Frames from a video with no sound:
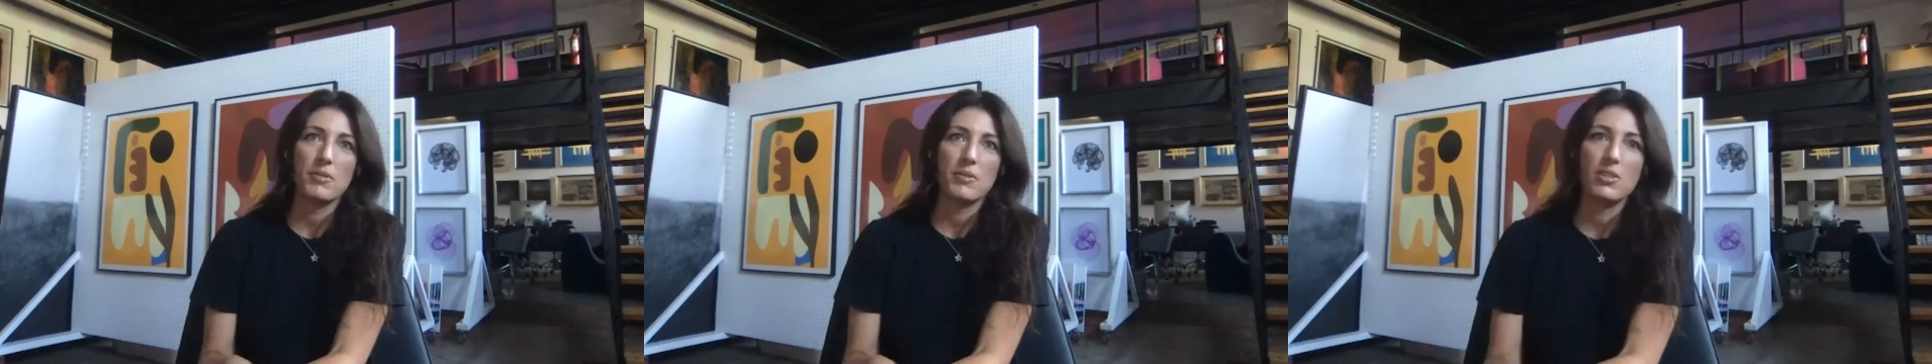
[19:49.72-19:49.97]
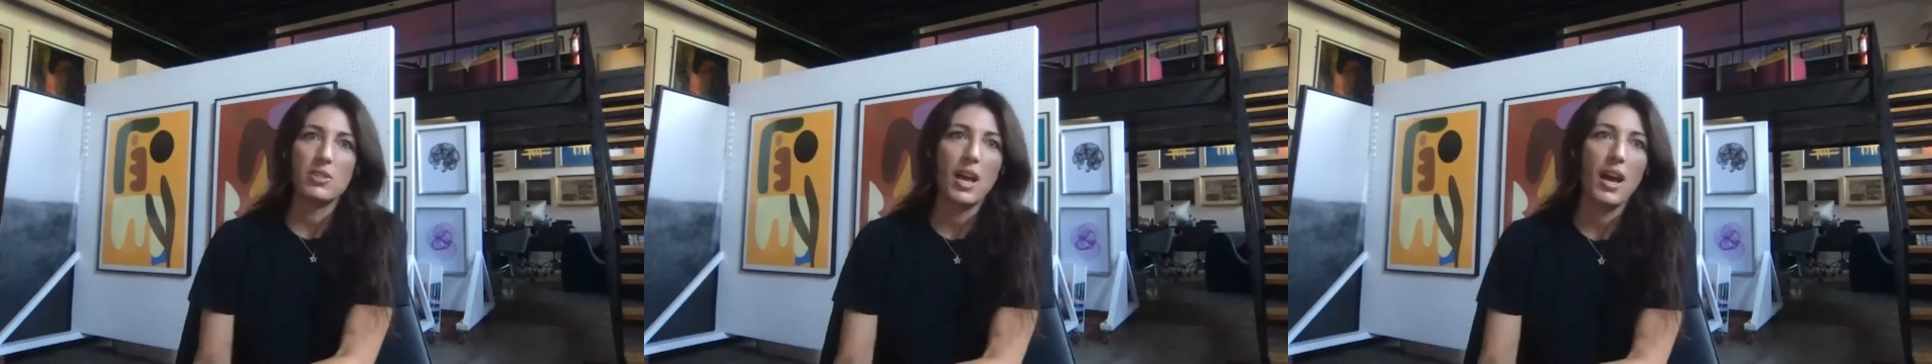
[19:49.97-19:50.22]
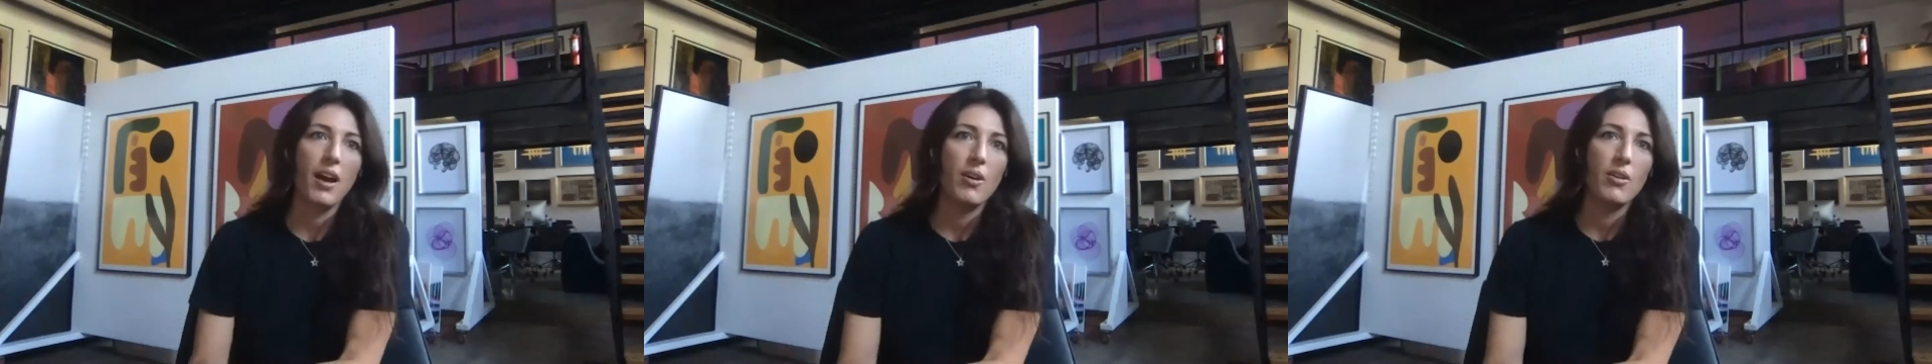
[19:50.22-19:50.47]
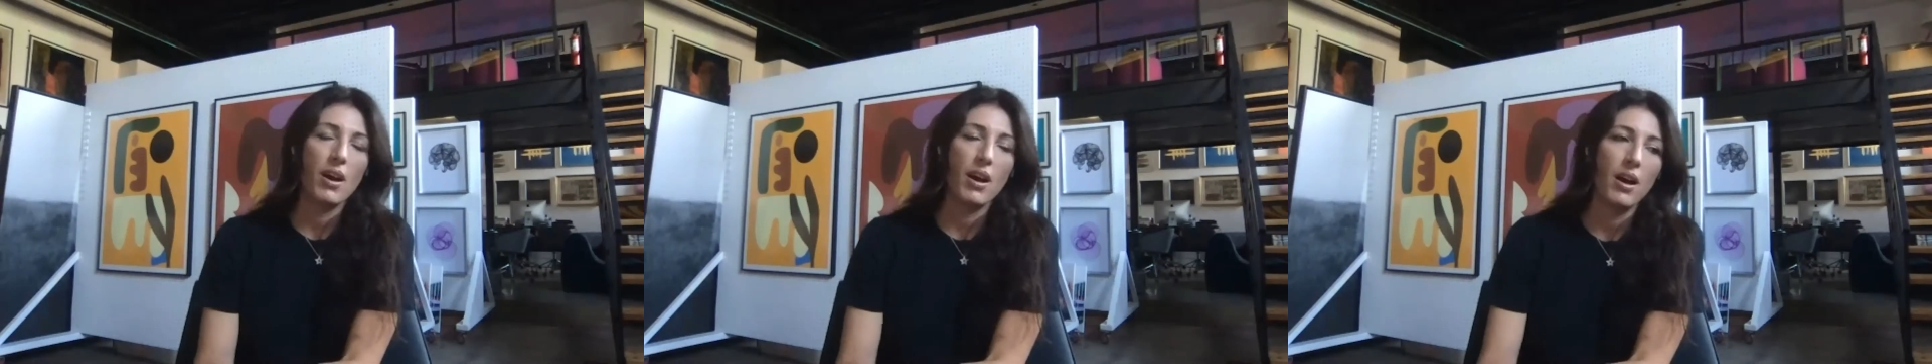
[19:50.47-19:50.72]
reached
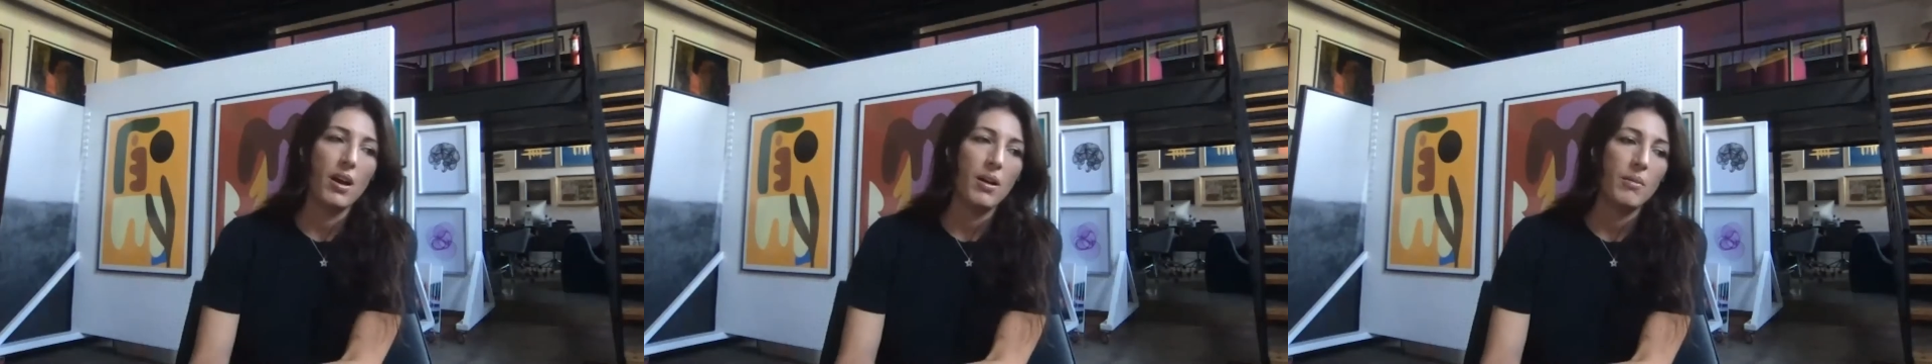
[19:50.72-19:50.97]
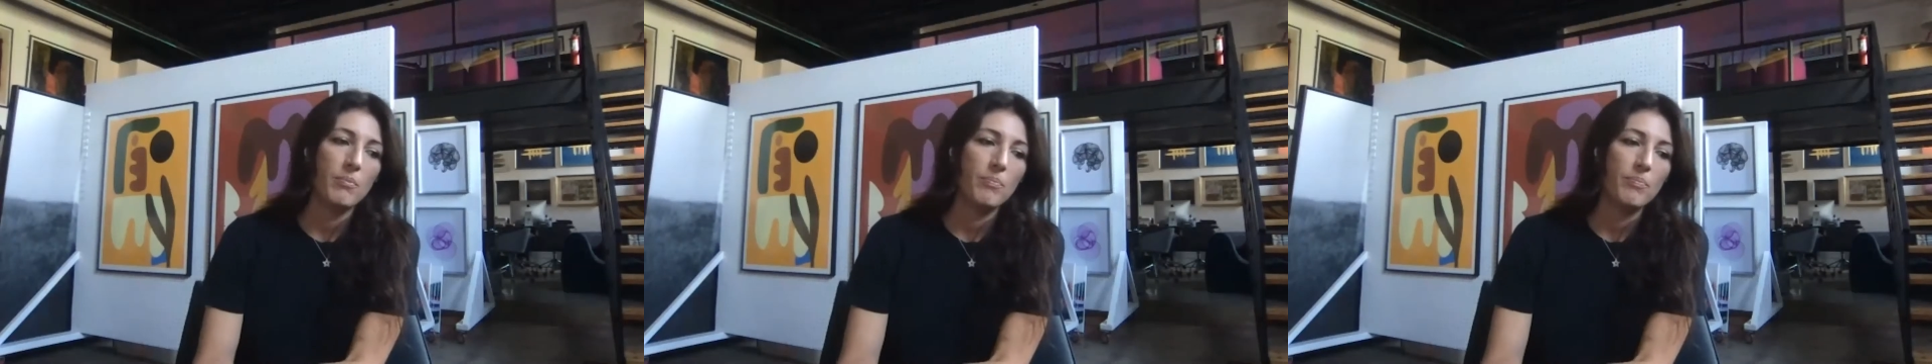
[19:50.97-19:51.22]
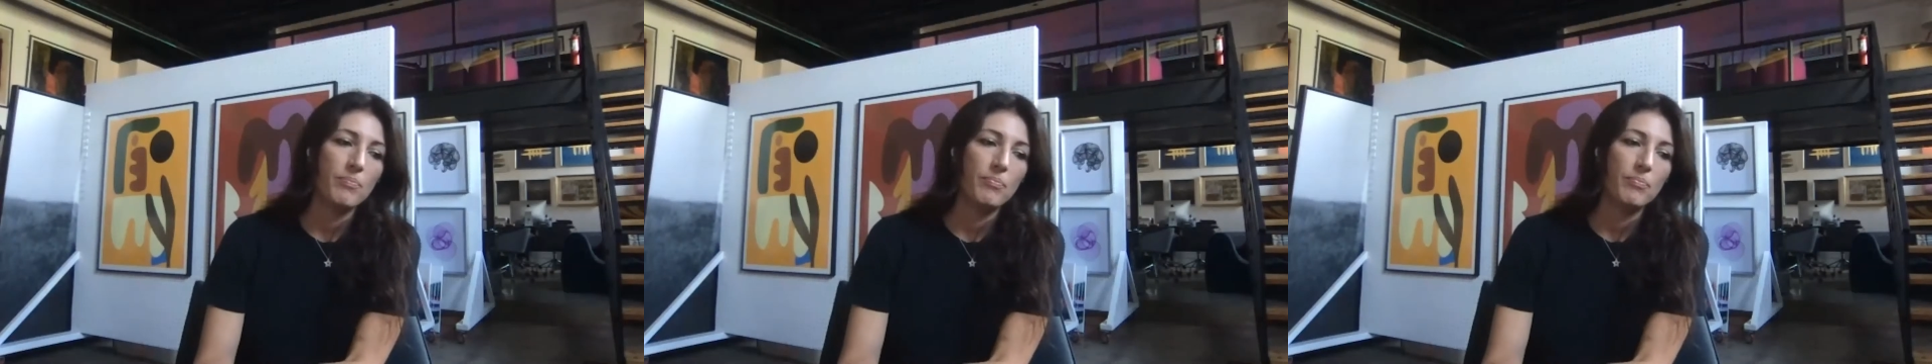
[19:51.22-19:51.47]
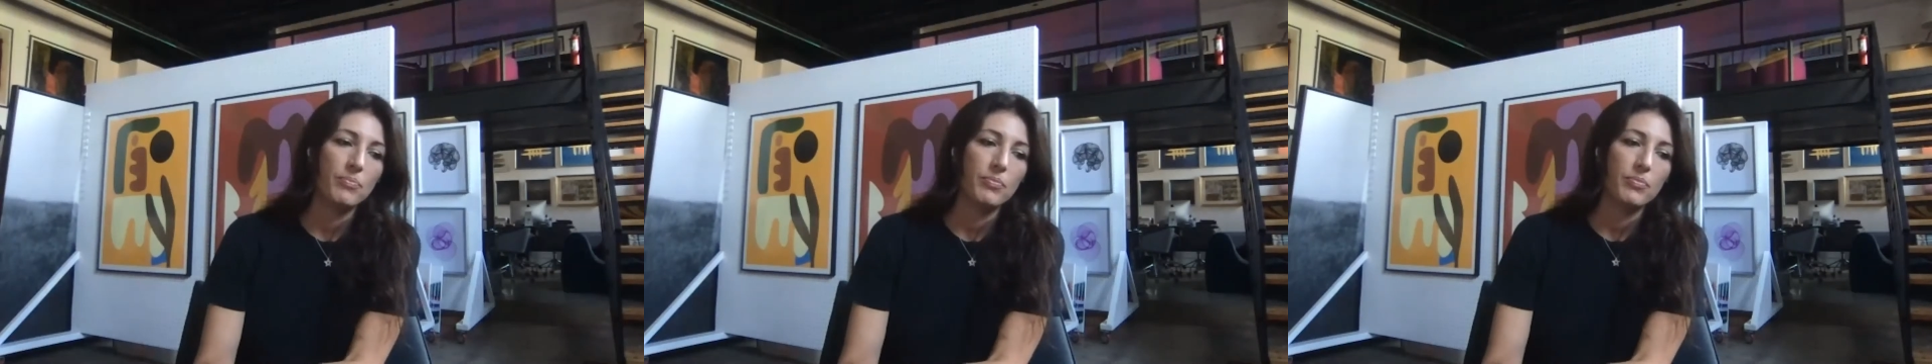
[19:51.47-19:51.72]
out,
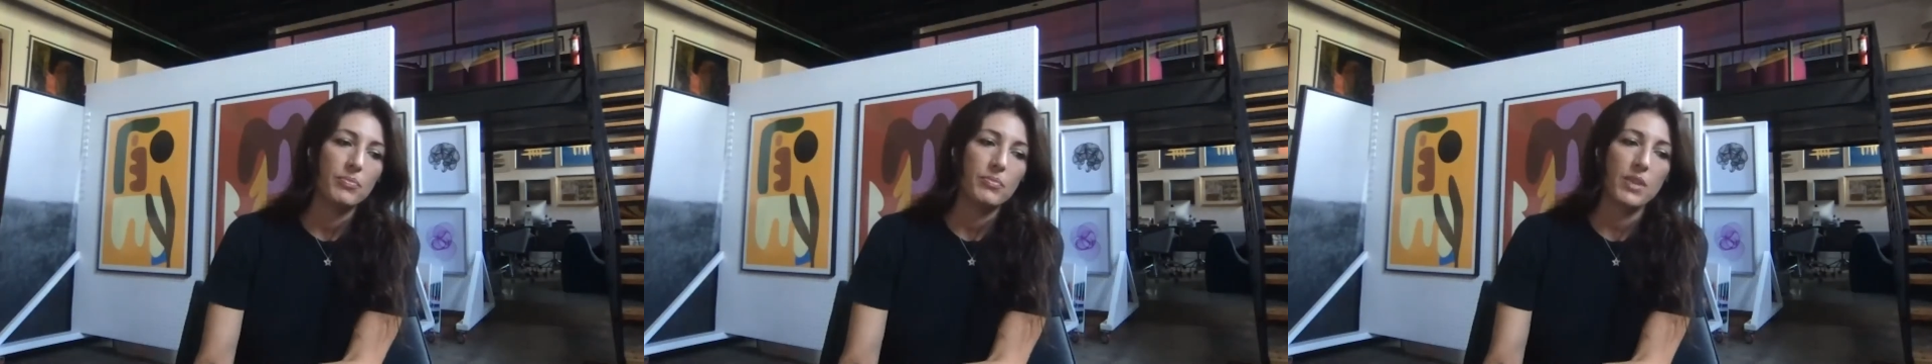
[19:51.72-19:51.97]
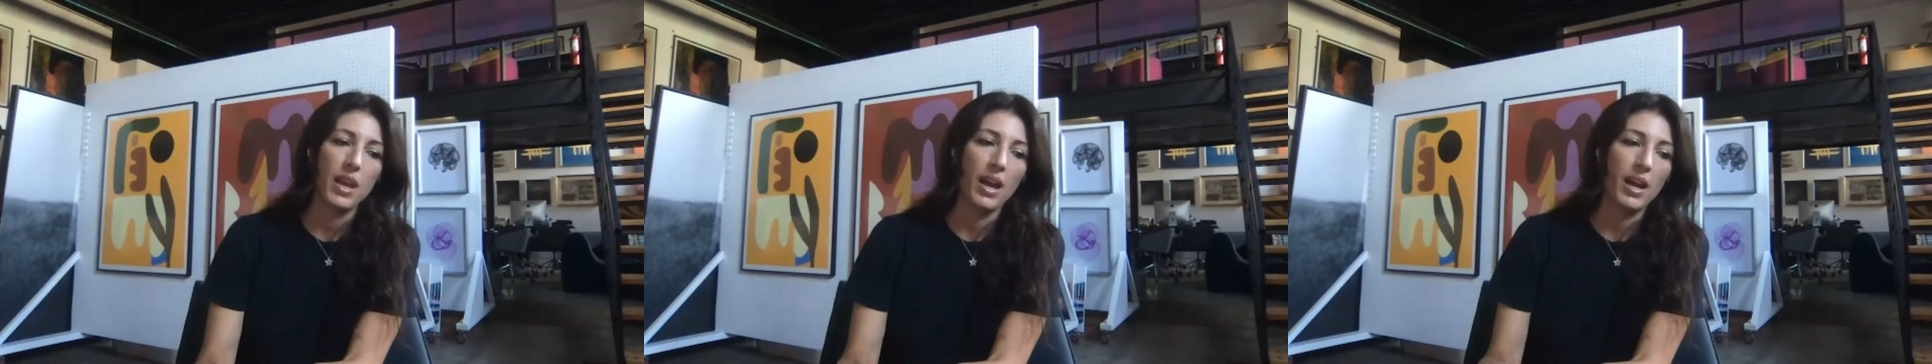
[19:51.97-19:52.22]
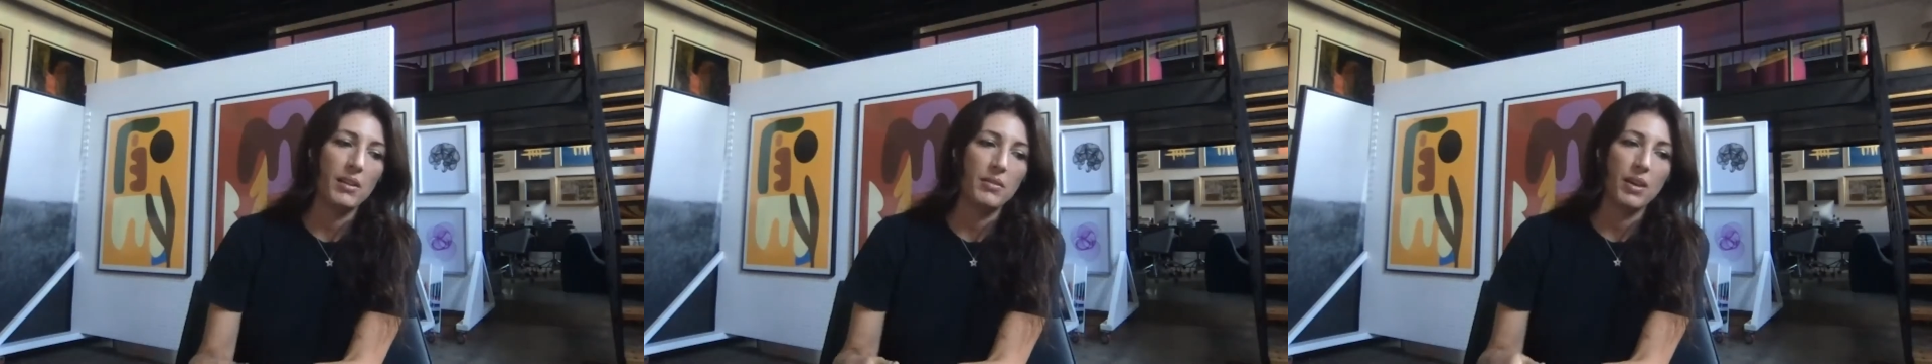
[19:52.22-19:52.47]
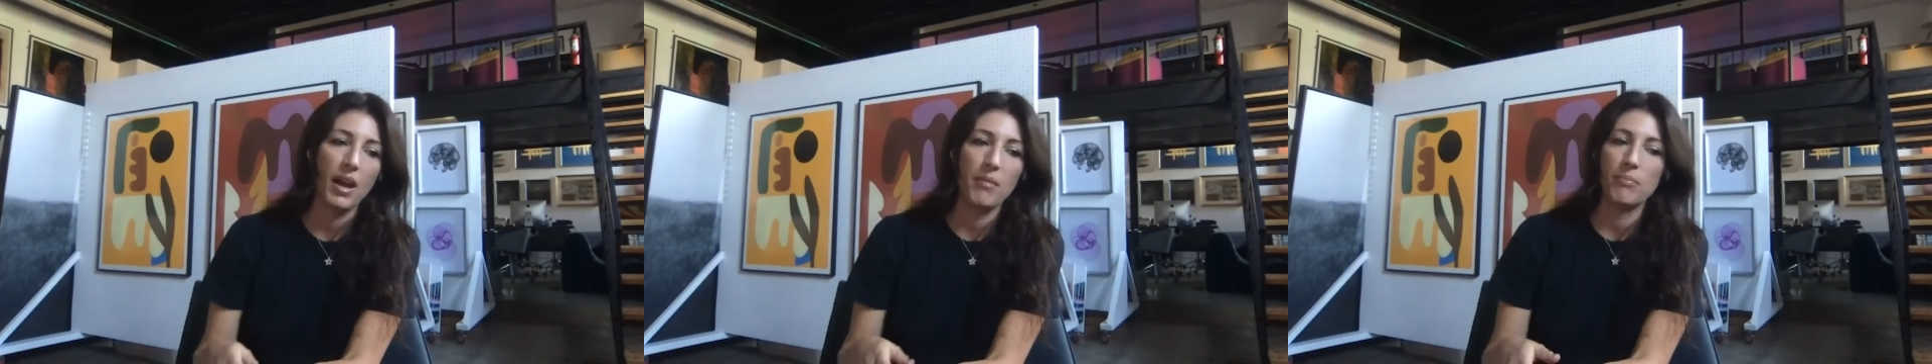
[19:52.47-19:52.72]
and
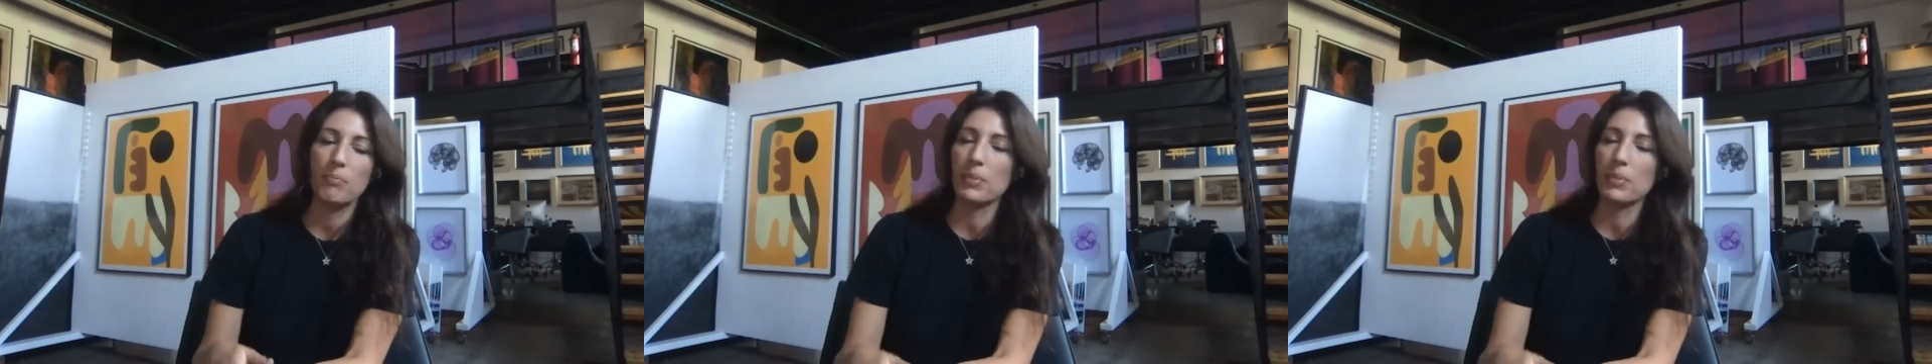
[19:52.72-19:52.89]
I